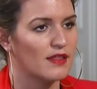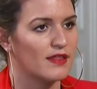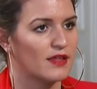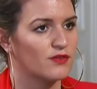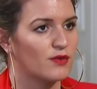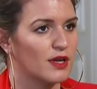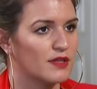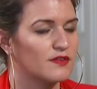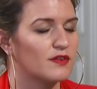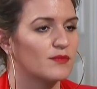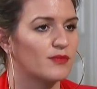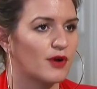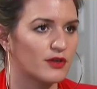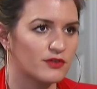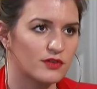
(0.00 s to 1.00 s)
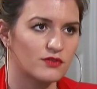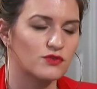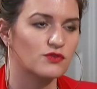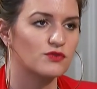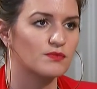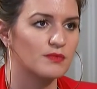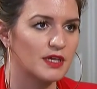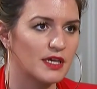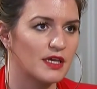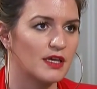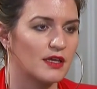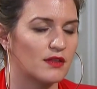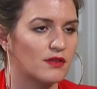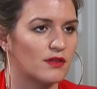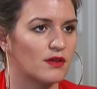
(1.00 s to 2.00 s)
That's why it's important to be
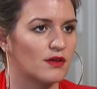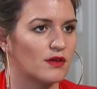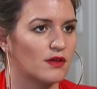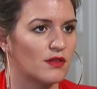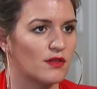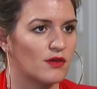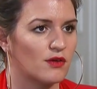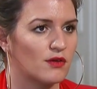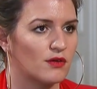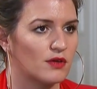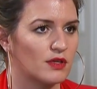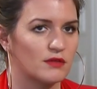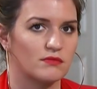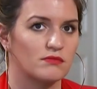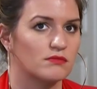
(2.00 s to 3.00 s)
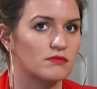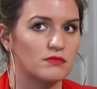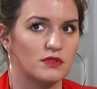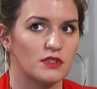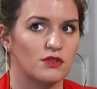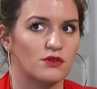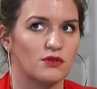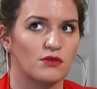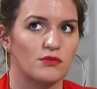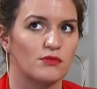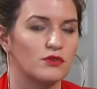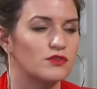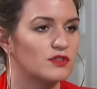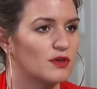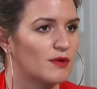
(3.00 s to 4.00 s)
in uh, the in, in a
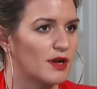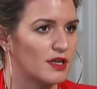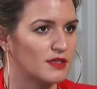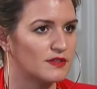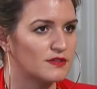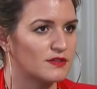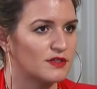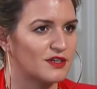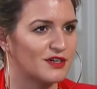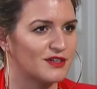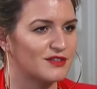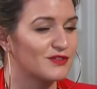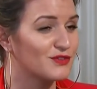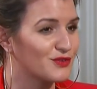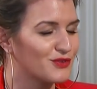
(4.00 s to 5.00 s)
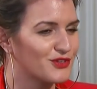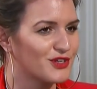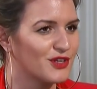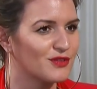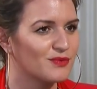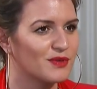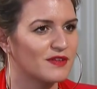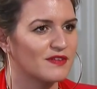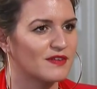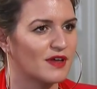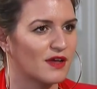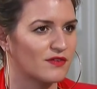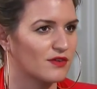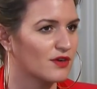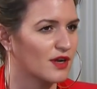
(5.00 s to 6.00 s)
multilateralist uh, discussion with
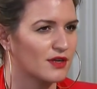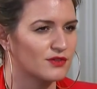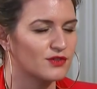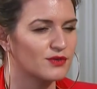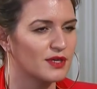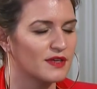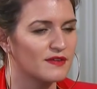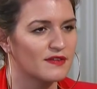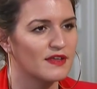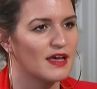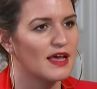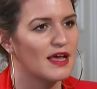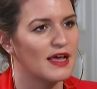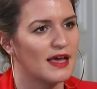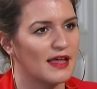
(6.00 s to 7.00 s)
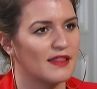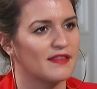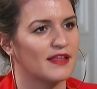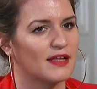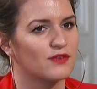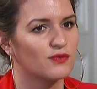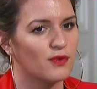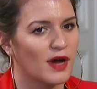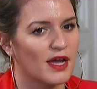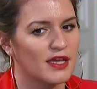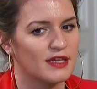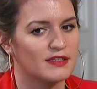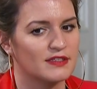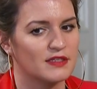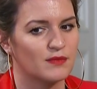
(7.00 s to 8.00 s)
other countries, and that's why
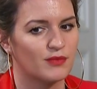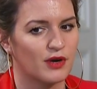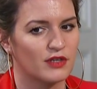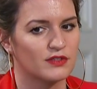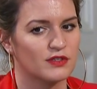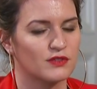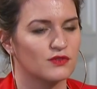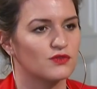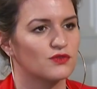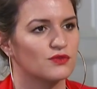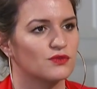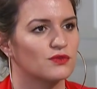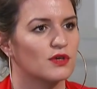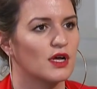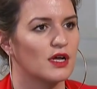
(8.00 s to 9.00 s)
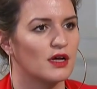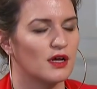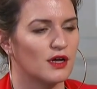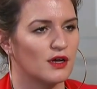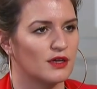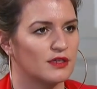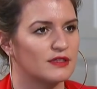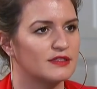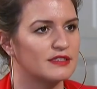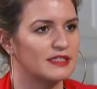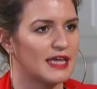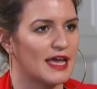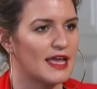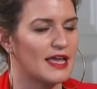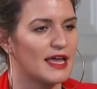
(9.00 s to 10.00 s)
it's important to uh,
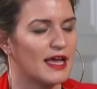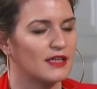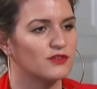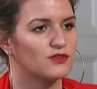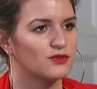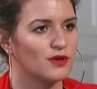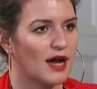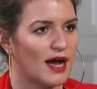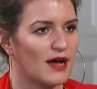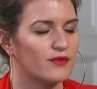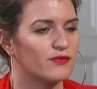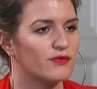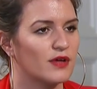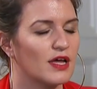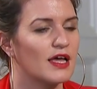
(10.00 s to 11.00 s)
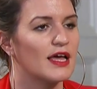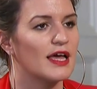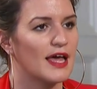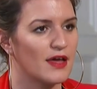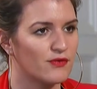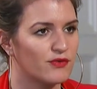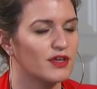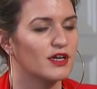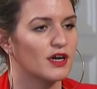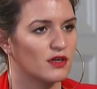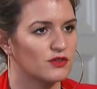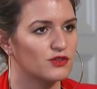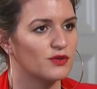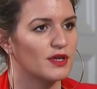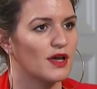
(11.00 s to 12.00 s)
stay and to have every
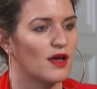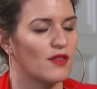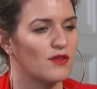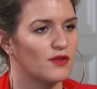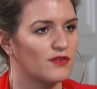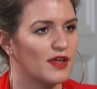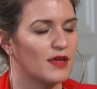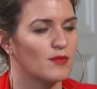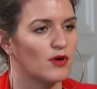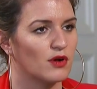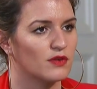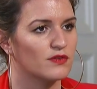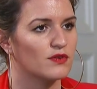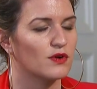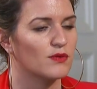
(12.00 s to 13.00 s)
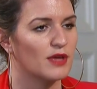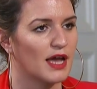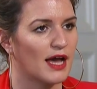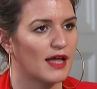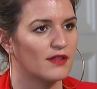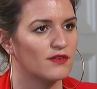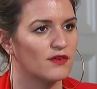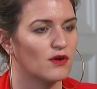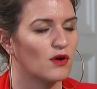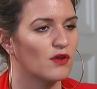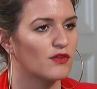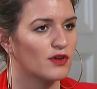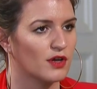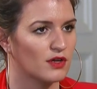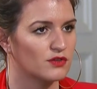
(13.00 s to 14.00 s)
country at the table. So we had
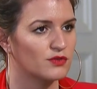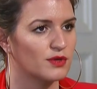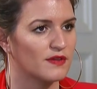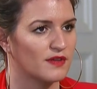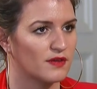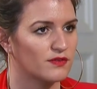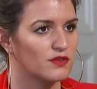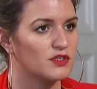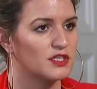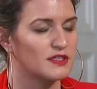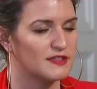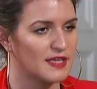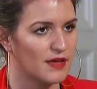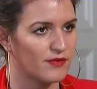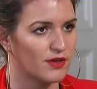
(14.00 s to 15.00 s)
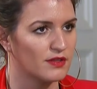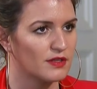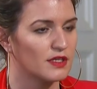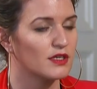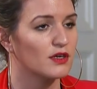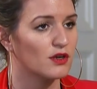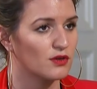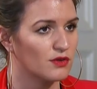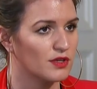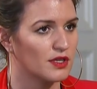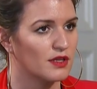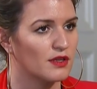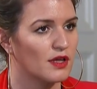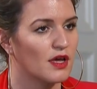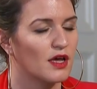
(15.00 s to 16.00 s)
all the countries of the G7,
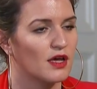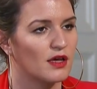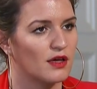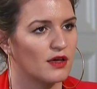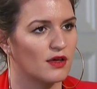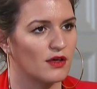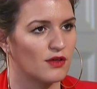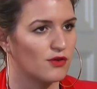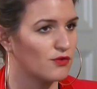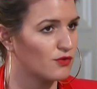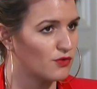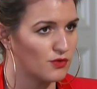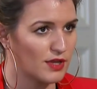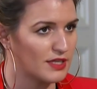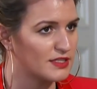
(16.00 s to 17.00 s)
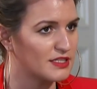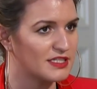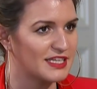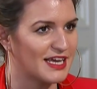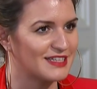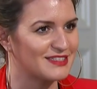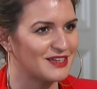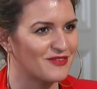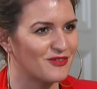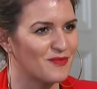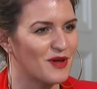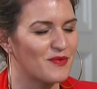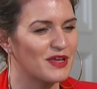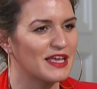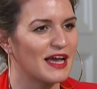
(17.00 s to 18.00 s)
including uh, United States of
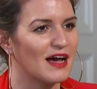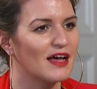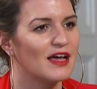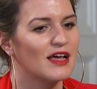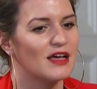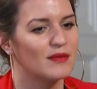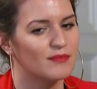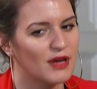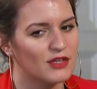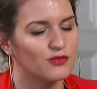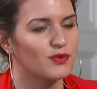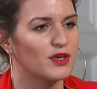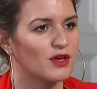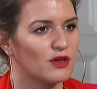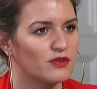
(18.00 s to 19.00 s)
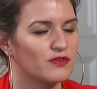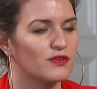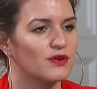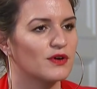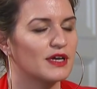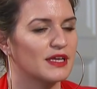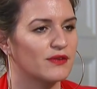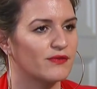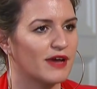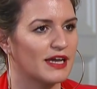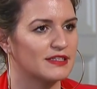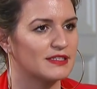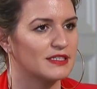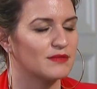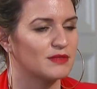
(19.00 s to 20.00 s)
America, but we also
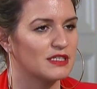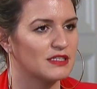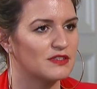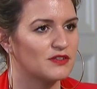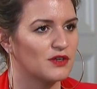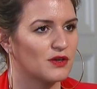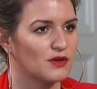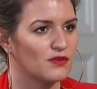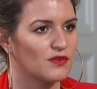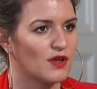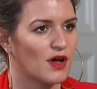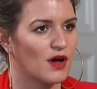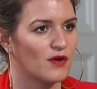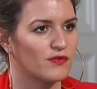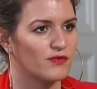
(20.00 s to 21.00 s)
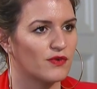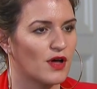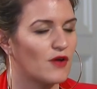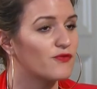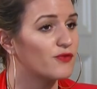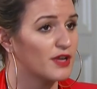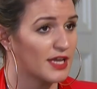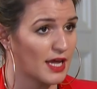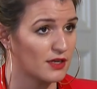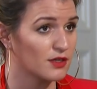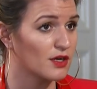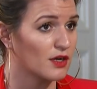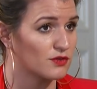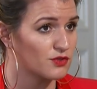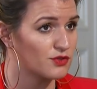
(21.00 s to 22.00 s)
invited ministers of African
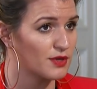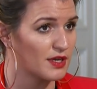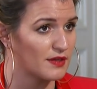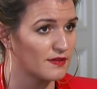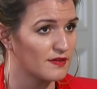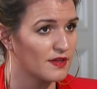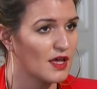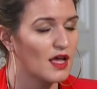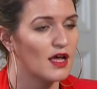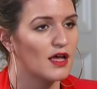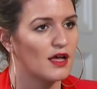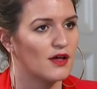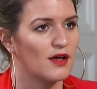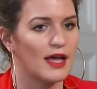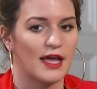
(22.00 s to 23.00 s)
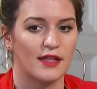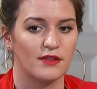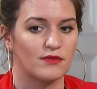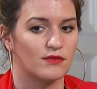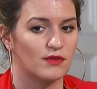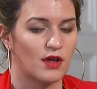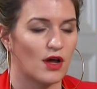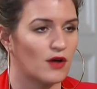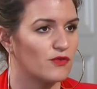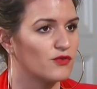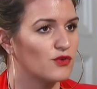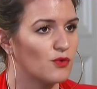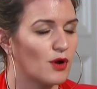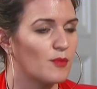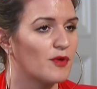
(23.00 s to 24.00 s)
countries uh, and
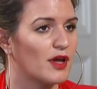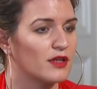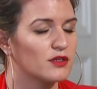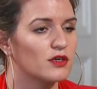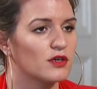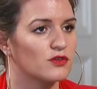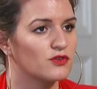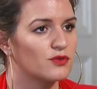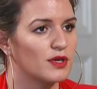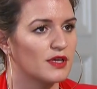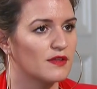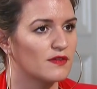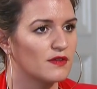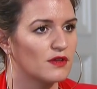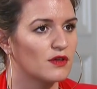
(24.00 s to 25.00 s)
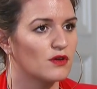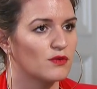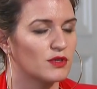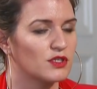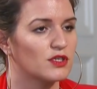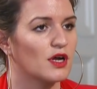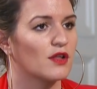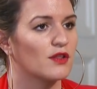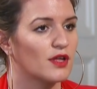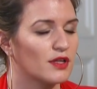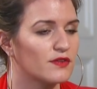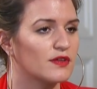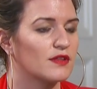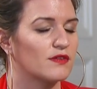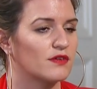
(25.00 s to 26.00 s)
of European countries which are
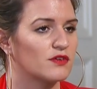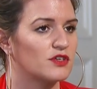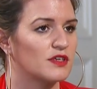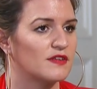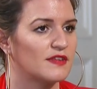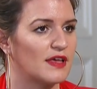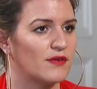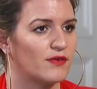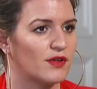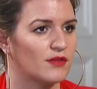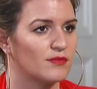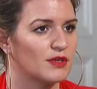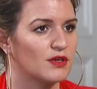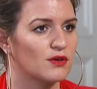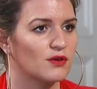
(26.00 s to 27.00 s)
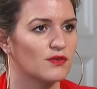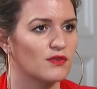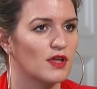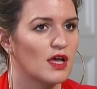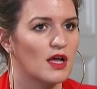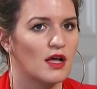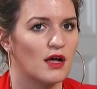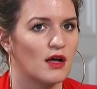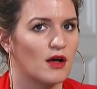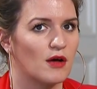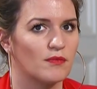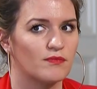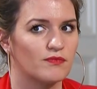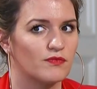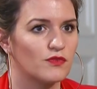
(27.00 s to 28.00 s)
not in the G7 because
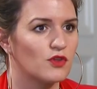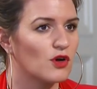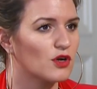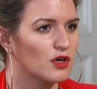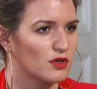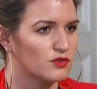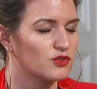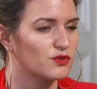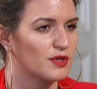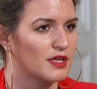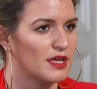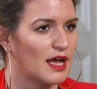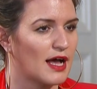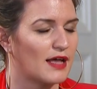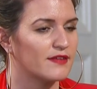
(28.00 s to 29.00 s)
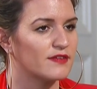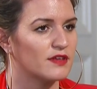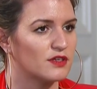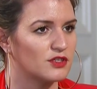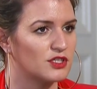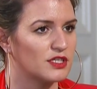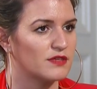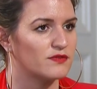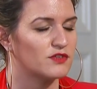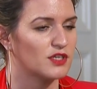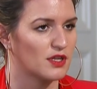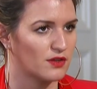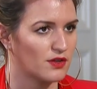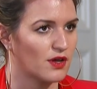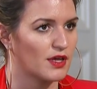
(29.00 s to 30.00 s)
um, no country has achieved
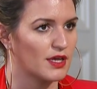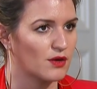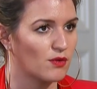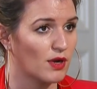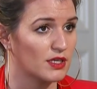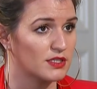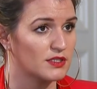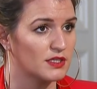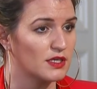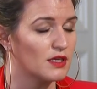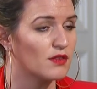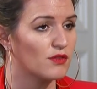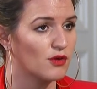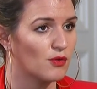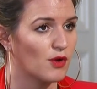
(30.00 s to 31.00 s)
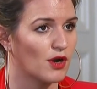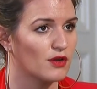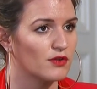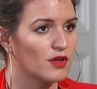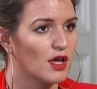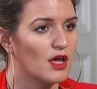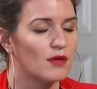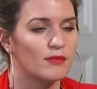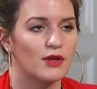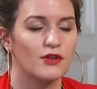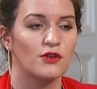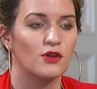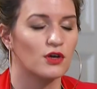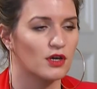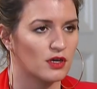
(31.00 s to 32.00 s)
gender equality in the world,
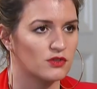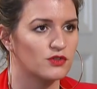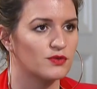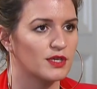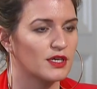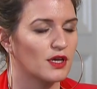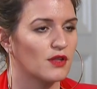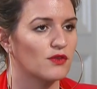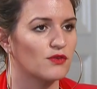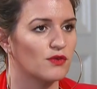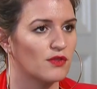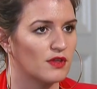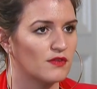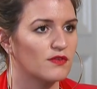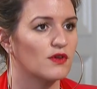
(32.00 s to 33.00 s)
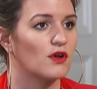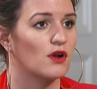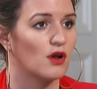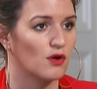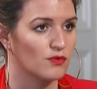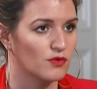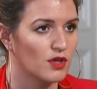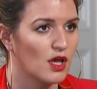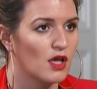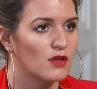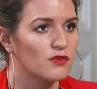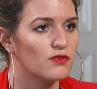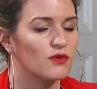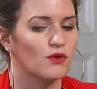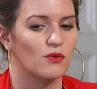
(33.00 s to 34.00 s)
but no country can do this alone.
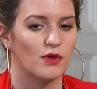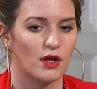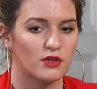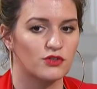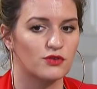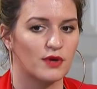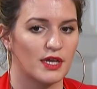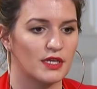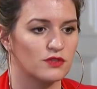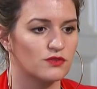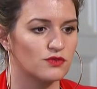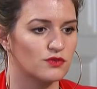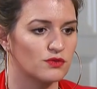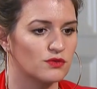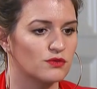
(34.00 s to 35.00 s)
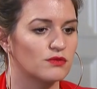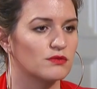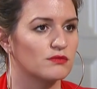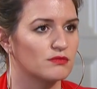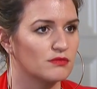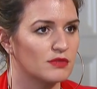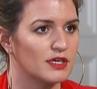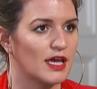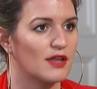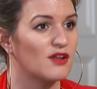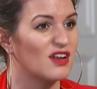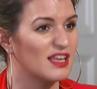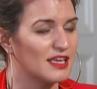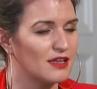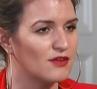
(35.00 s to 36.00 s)
So we are trying to get
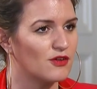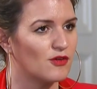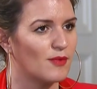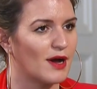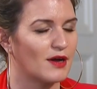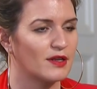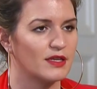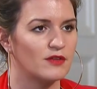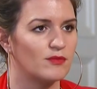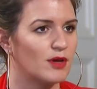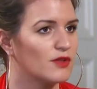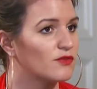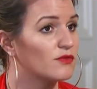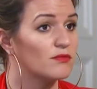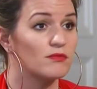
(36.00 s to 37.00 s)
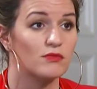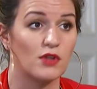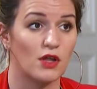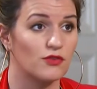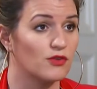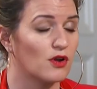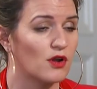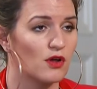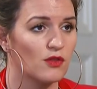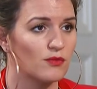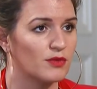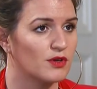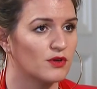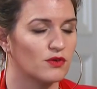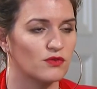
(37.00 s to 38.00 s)
a lead about it, but not
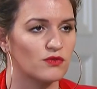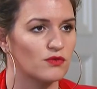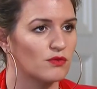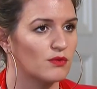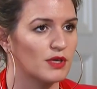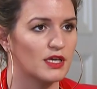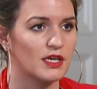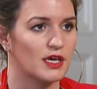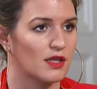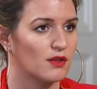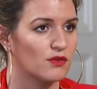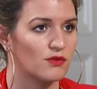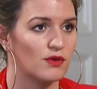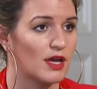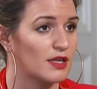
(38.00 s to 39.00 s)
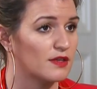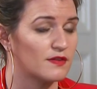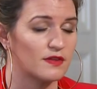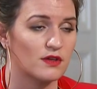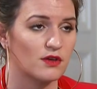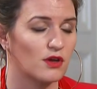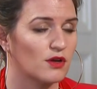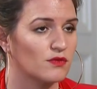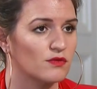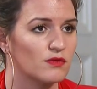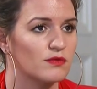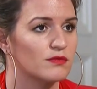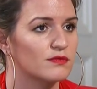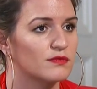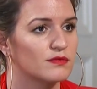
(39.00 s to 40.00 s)
alone because we can't do anything alone.